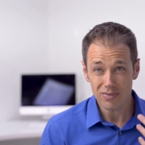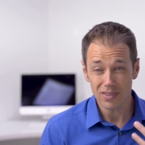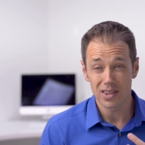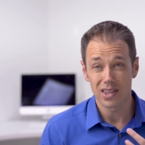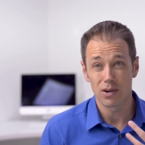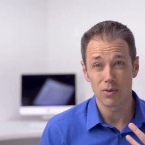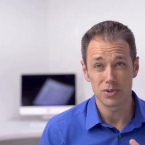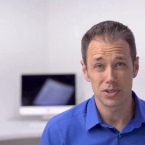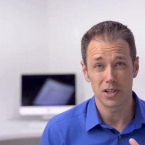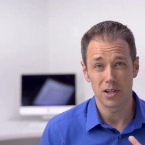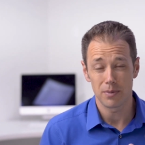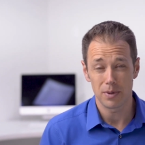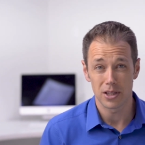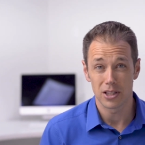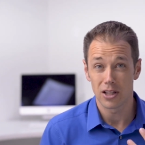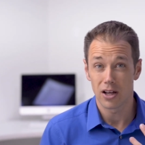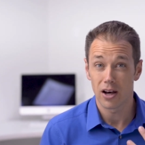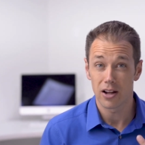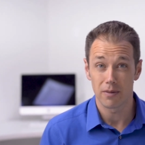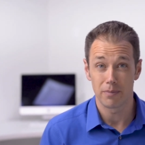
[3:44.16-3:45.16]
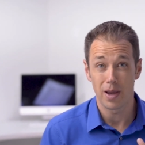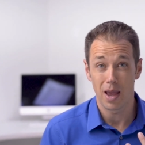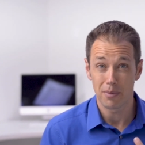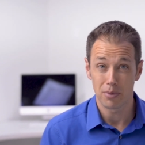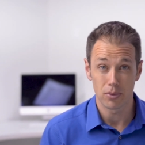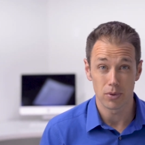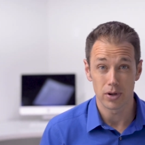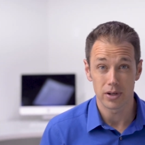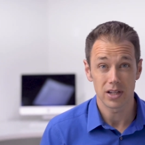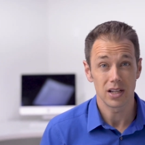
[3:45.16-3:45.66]
there was going to be a lot of
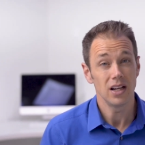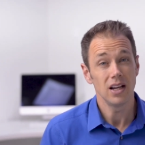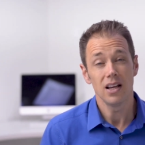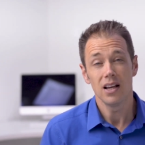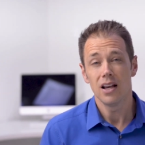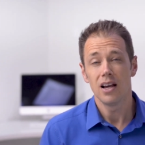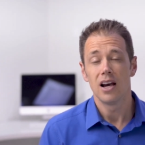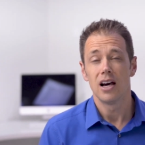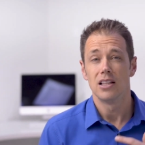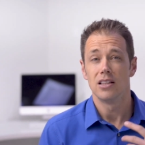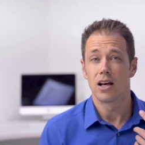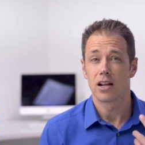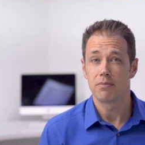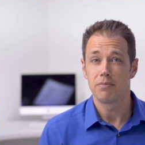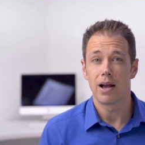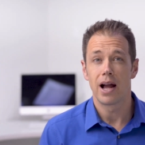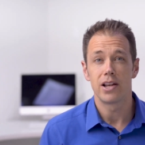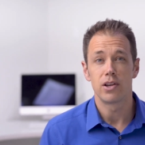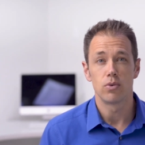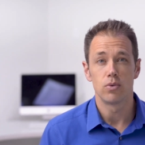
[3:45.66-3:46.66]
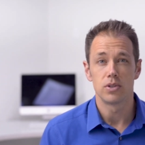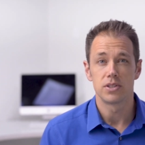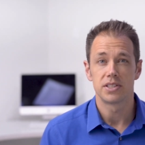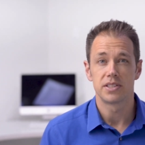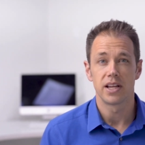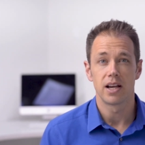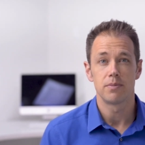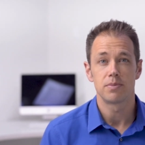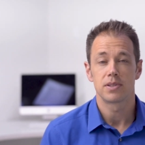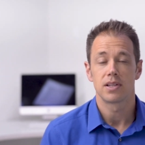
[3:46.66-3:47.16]
paperwork, a lot of manual
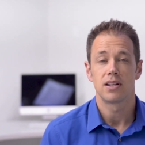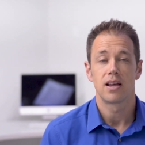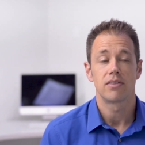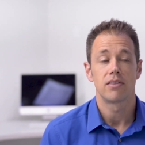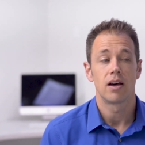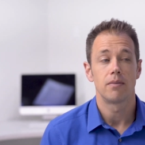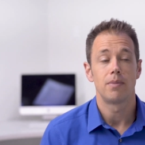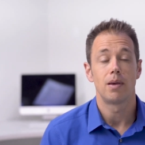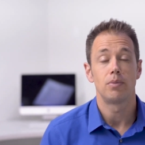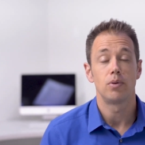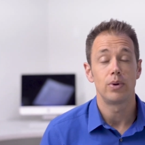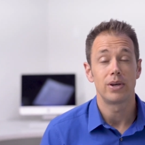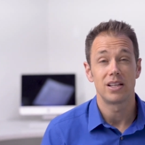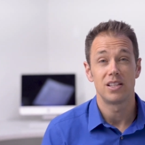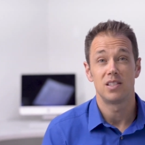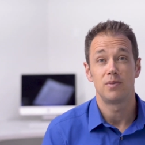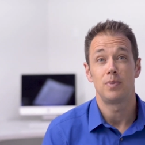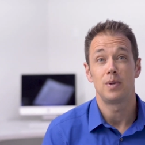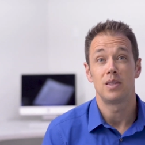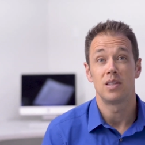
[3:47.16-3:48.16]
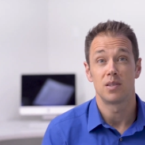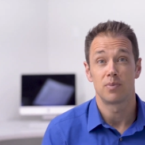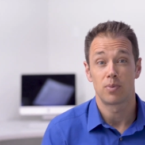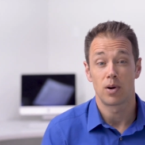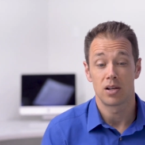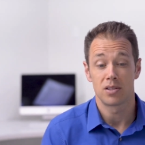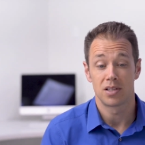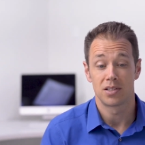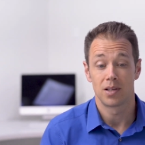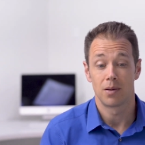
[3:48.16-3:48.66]
steps, and I thought maybe we could speed this
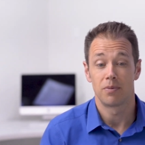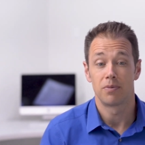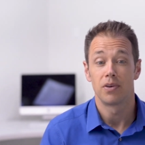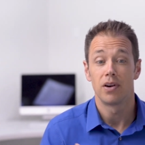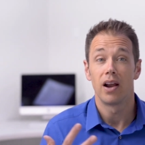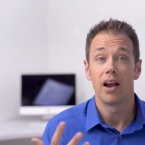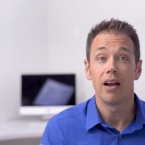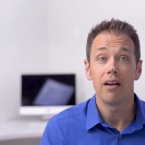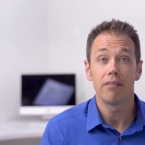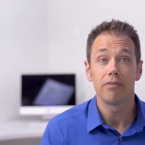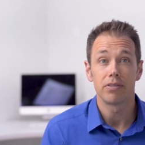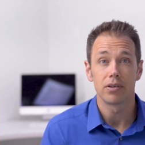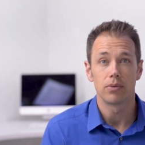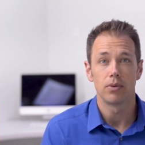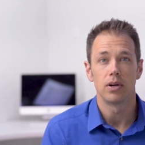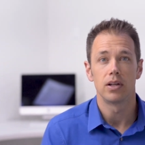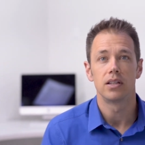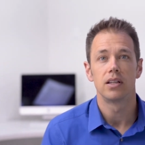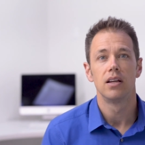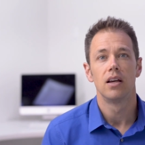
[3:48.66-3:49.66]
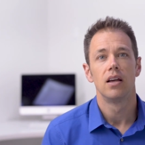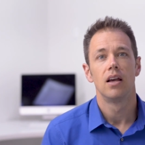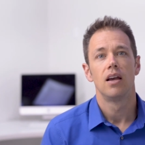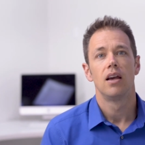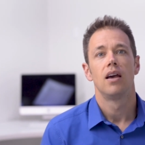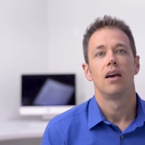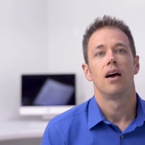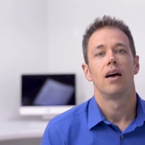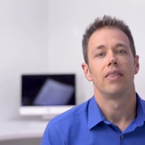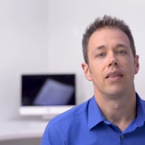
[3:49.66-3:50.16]
process up for everyone,
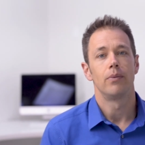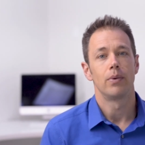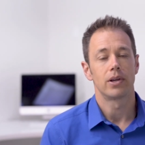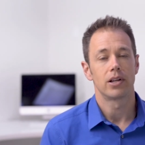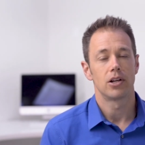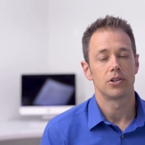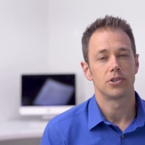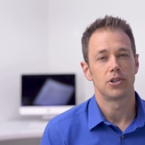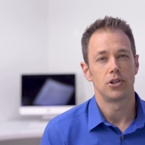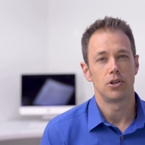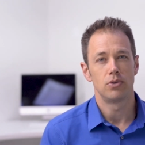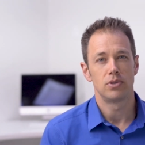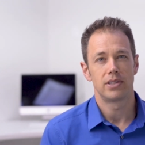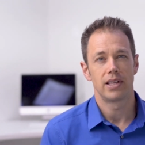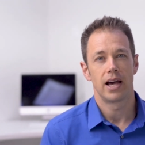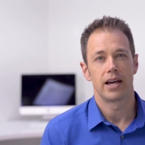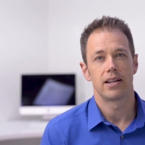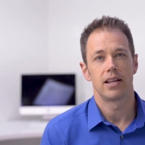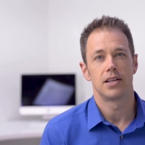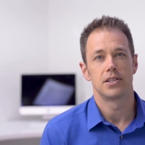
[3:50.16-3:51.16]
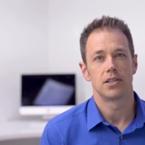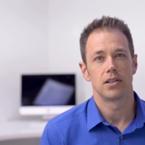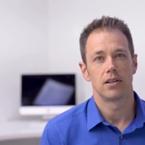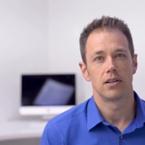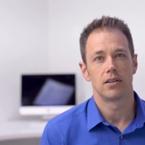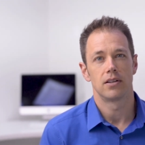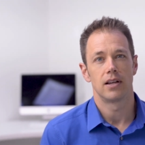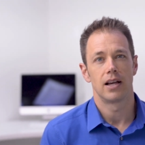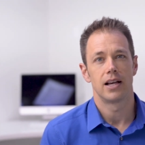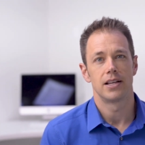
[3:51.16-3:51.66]
and then we could also use that as
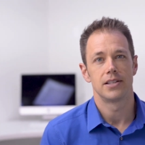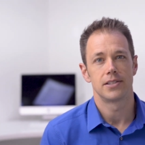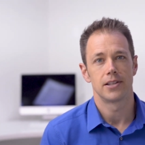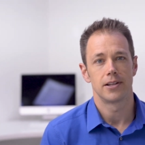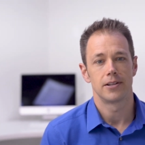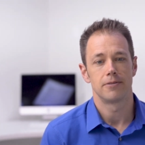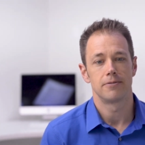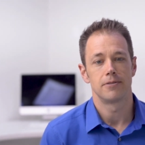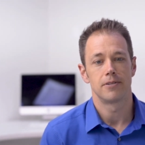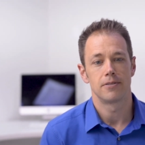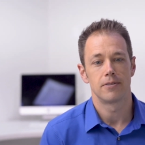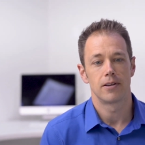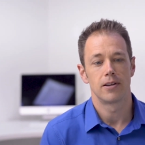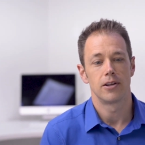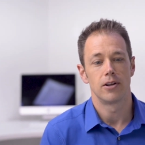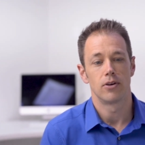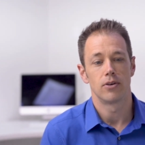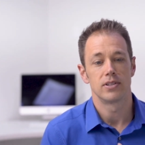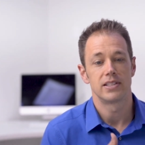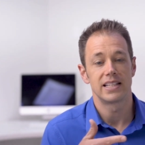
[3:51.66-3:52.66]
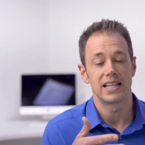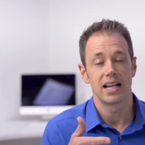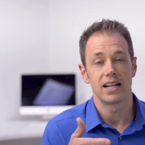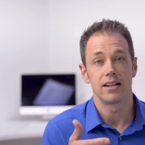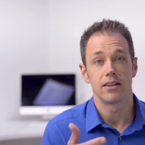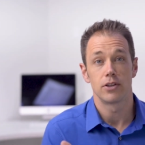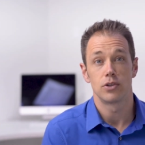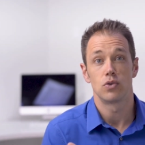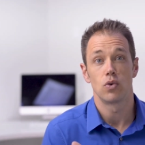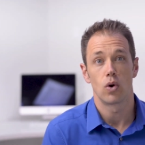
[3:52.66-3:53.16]
a you know, to get in
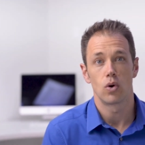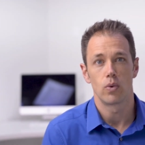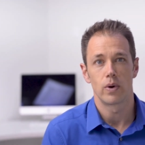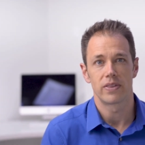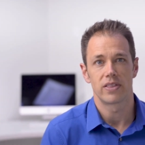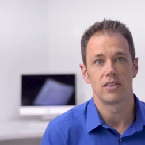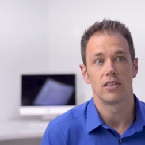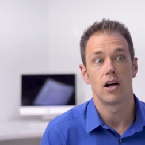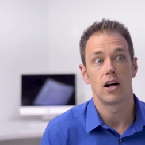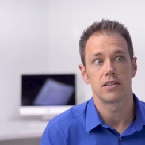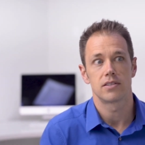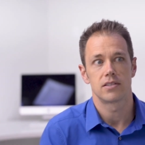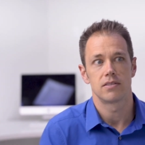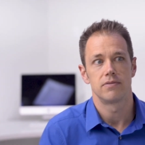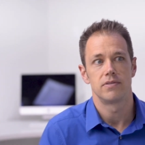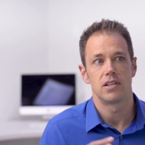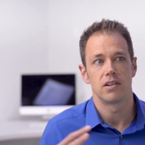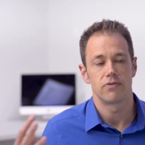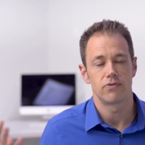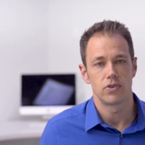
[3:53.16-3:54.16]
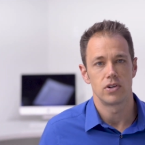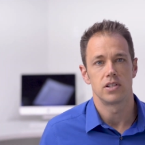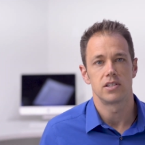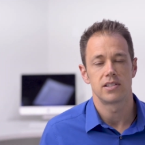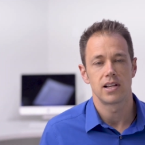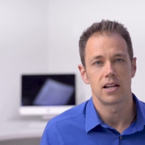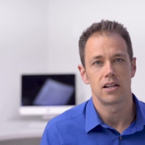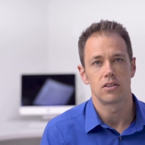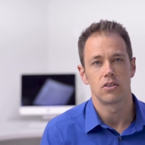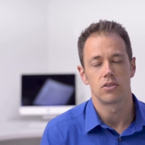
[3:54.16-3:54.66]
the door with lots of different
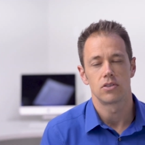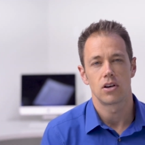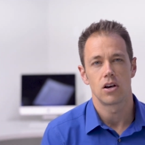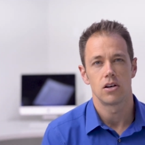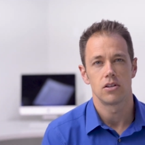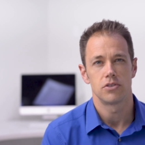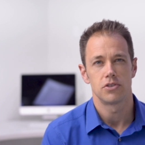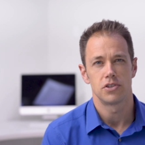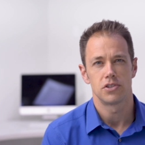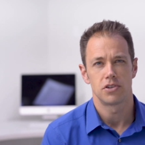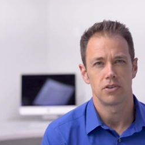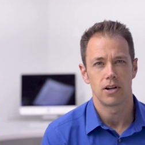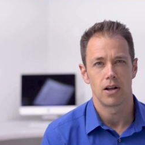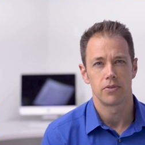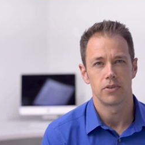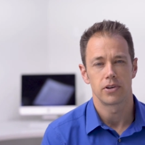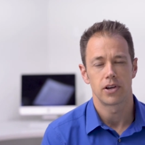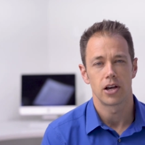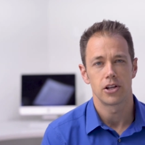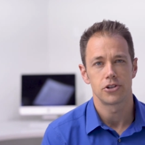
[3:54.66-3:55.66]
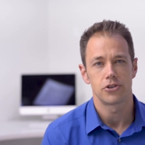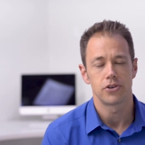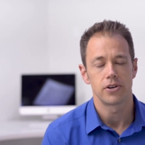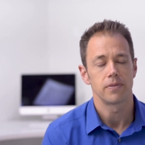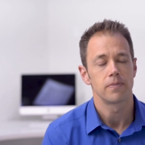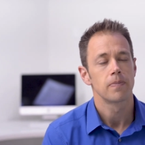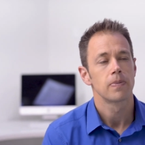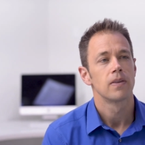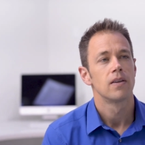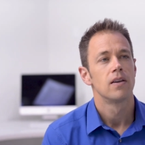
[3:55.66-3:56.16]
technical colleges around the country.